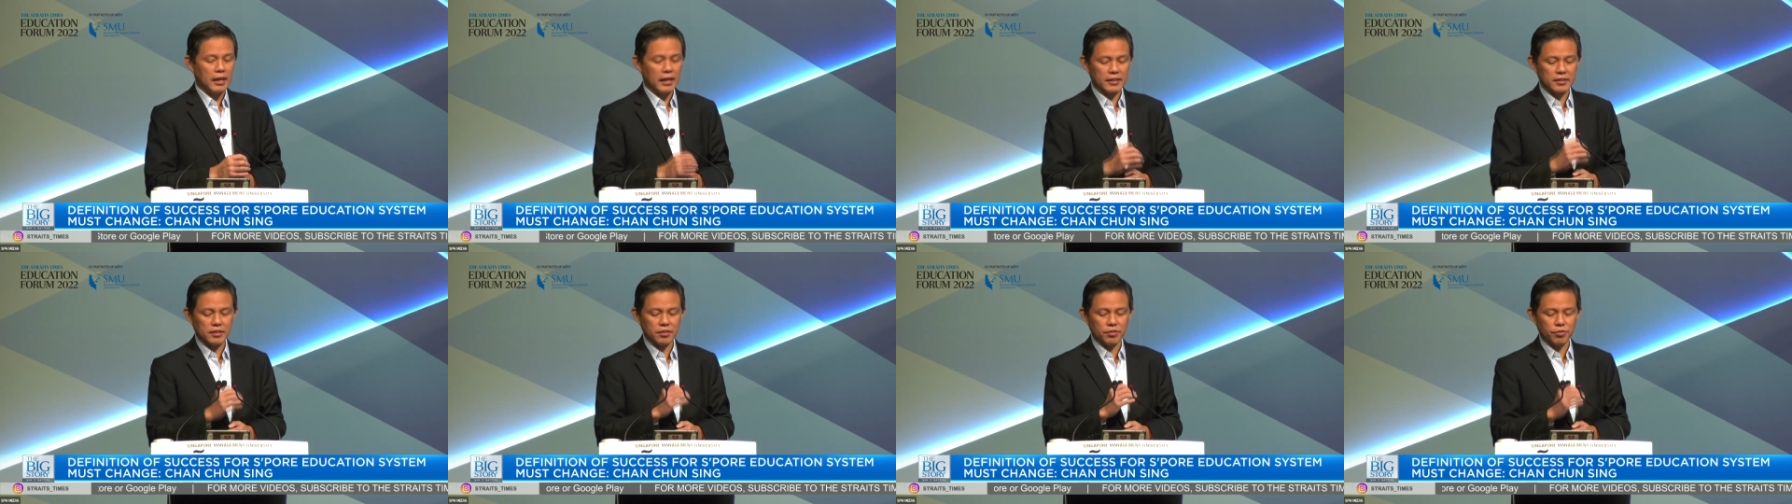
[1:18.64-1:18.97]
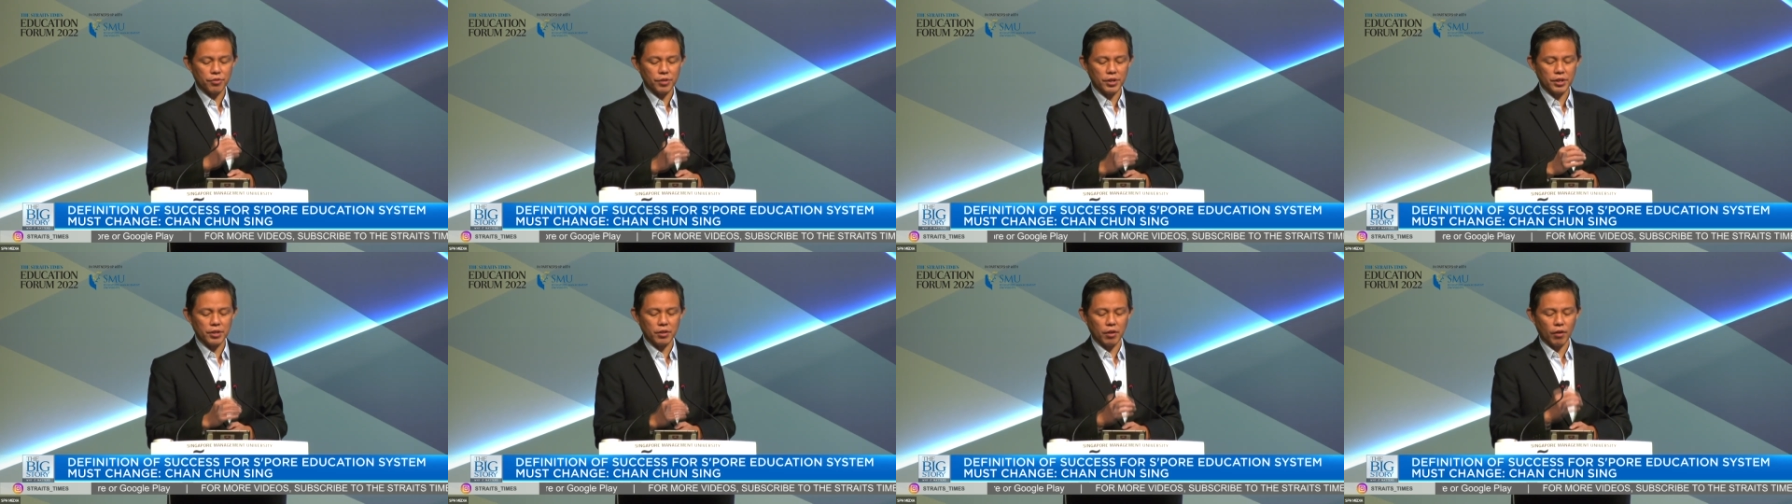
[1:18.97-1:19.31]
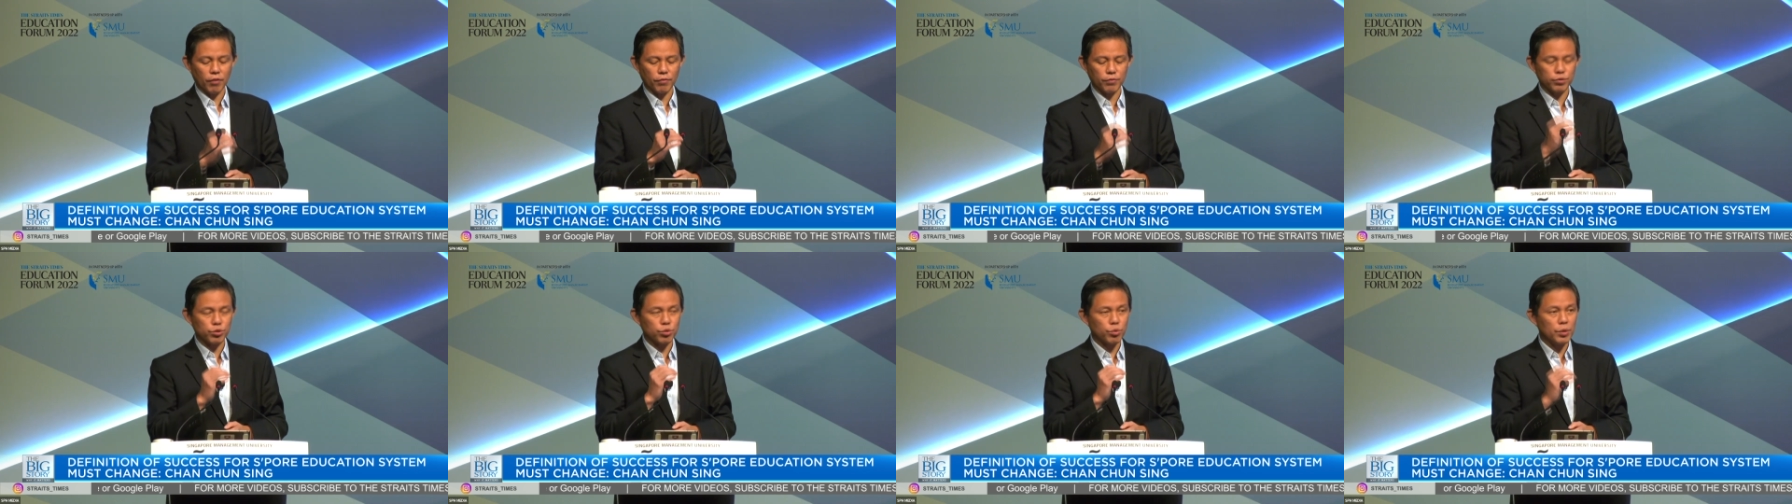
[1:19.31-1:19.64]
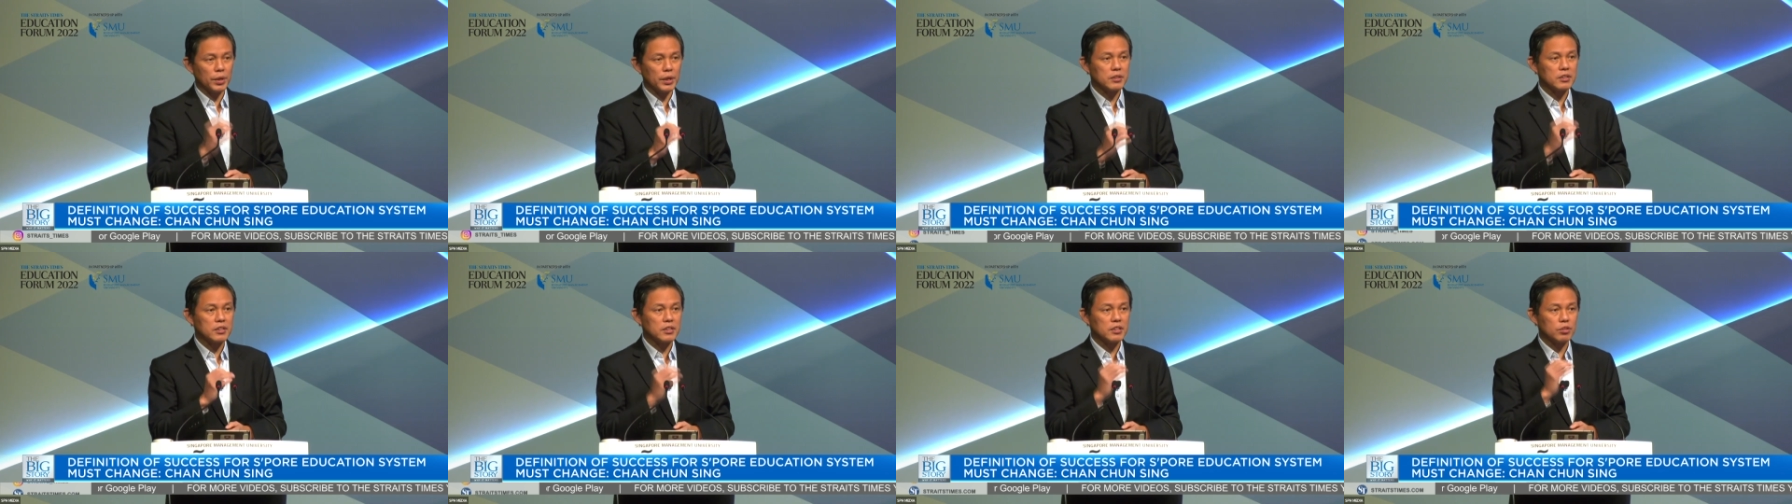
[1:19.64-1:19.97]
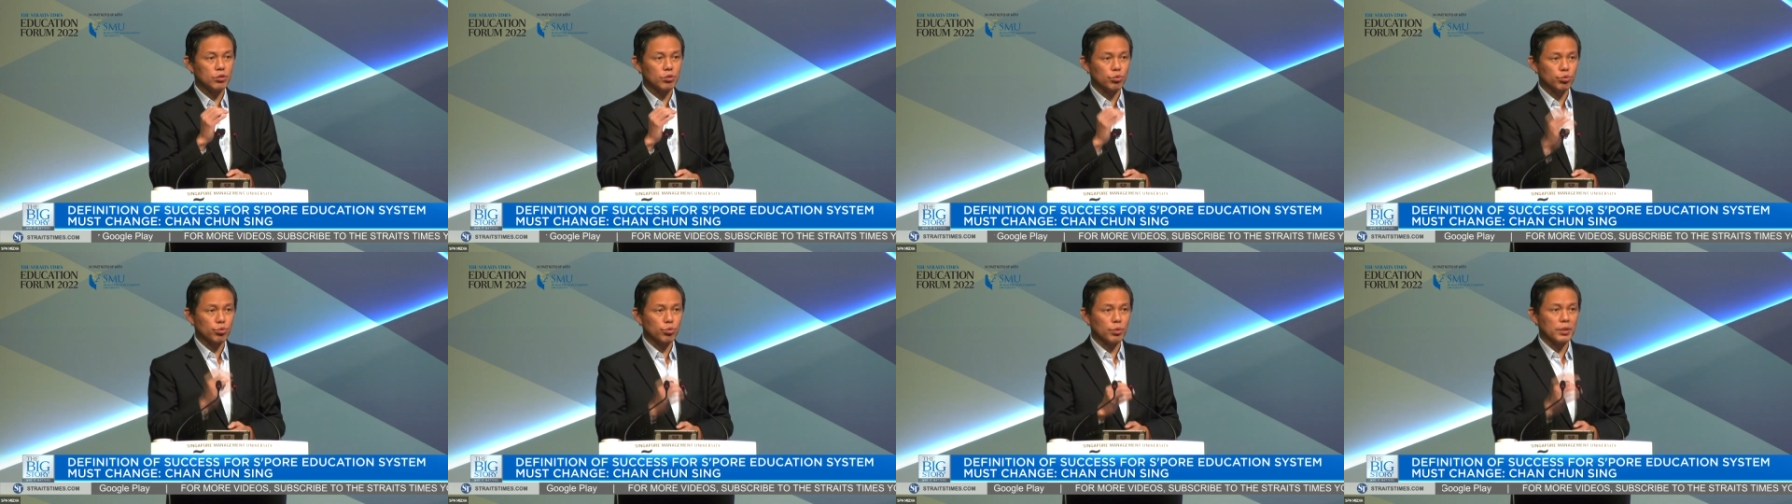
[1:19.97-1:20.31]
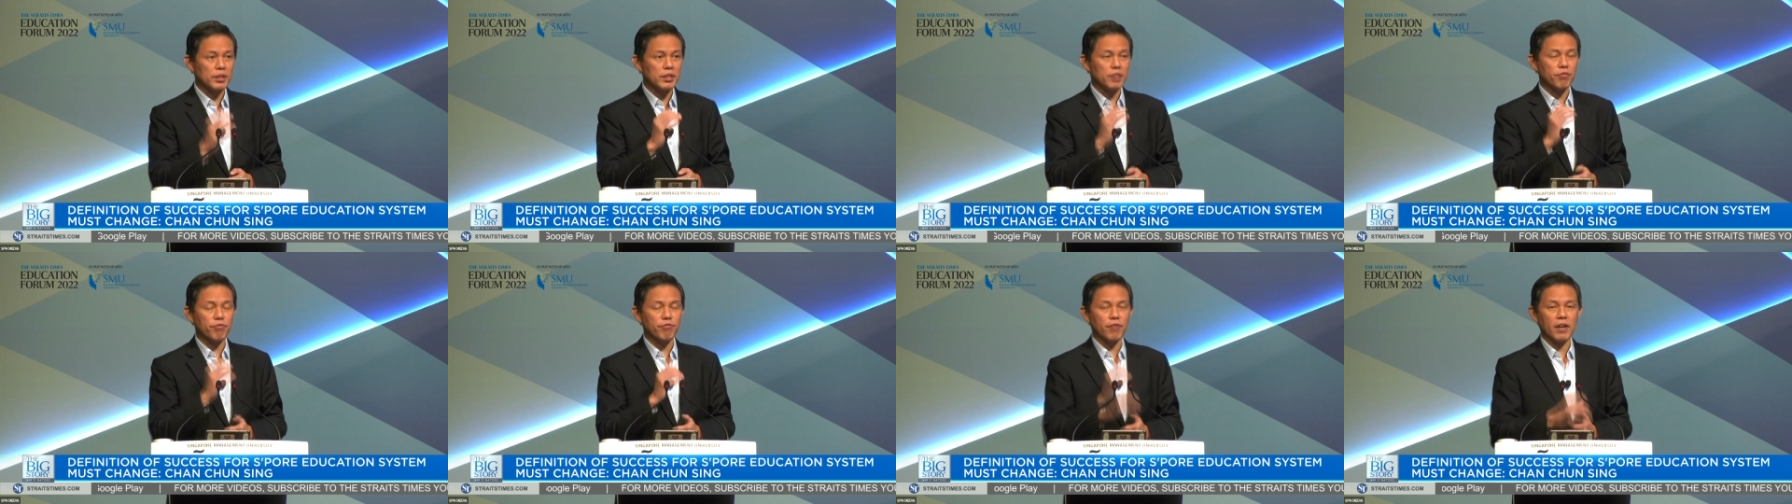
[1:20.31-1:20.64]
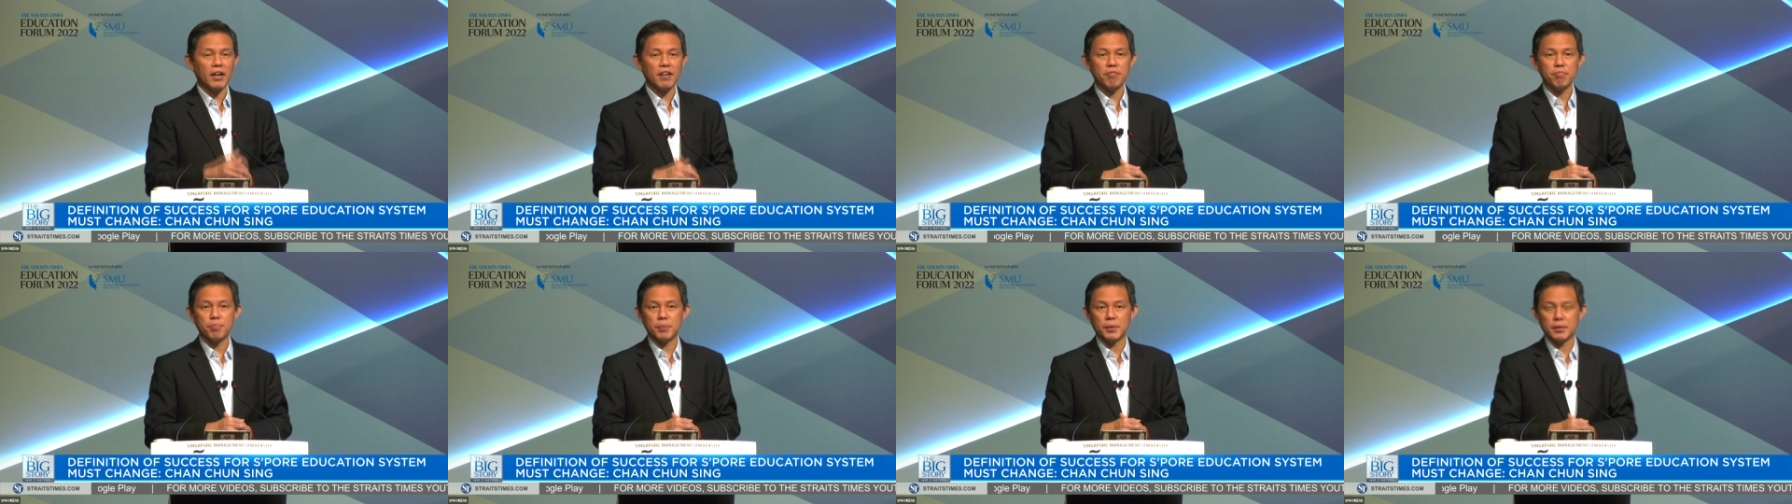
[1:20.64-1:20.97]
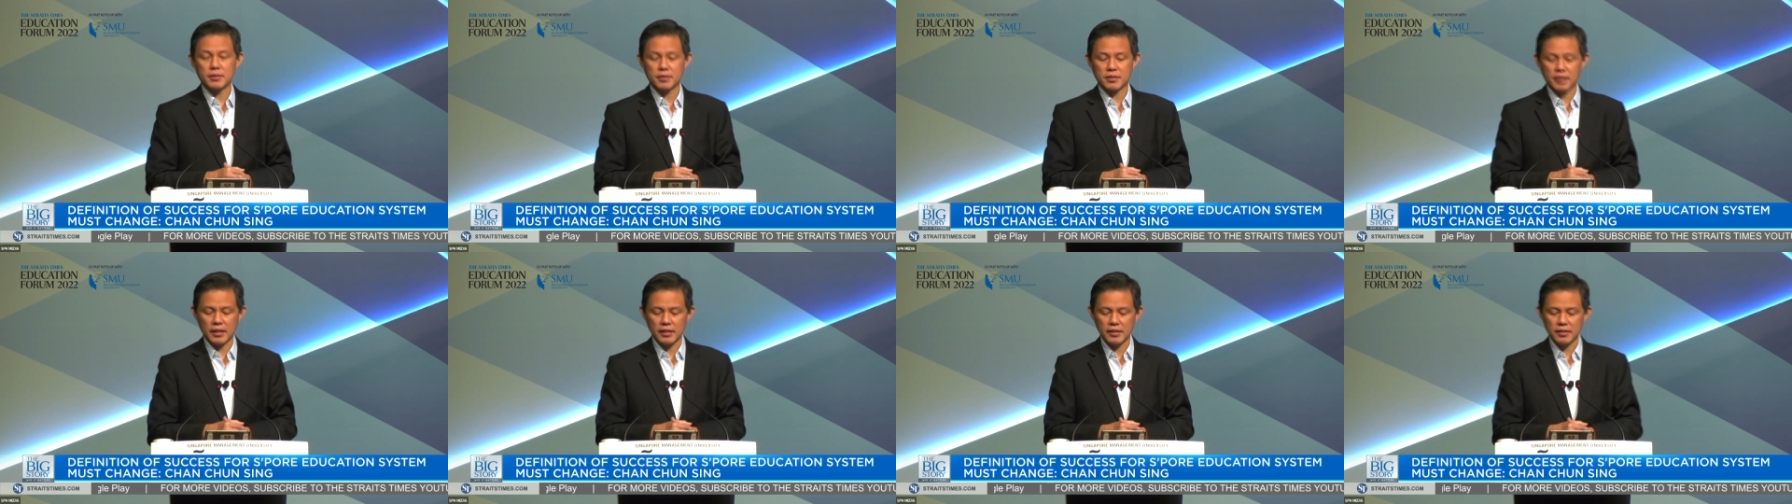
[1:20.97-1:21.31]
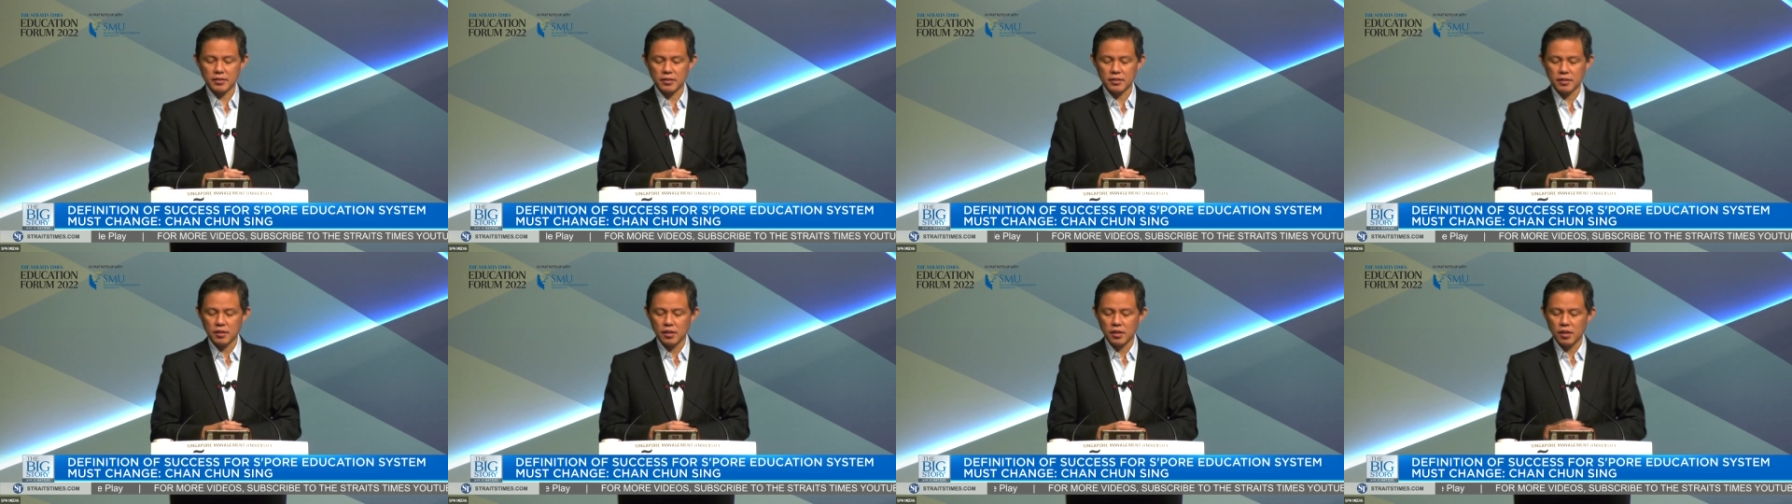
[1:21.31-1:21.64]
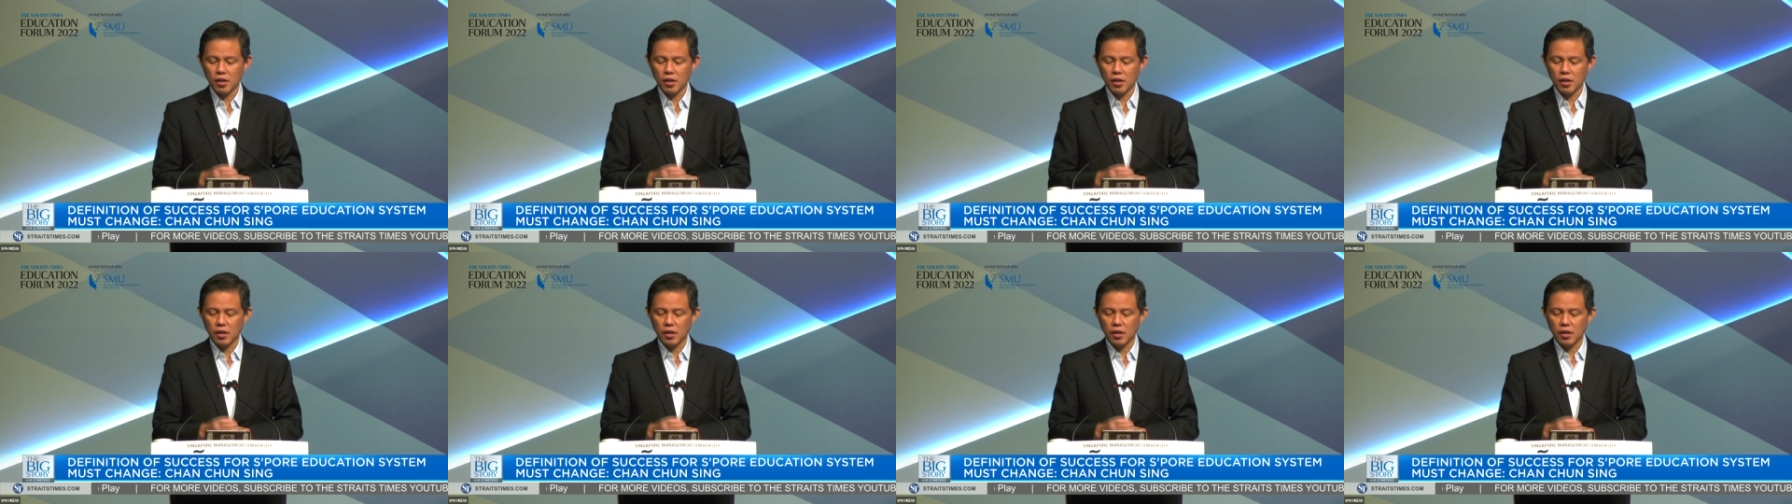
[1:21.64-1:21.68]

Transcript: at the rate of twenty to twenty-five percent